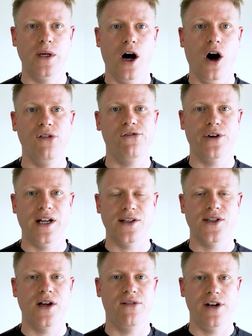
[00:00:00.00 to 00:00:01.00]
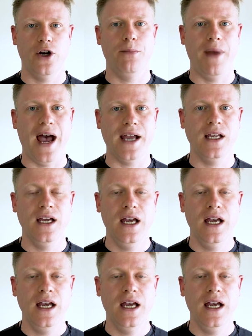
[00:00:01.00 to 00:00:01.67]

we all forget stuff in our bag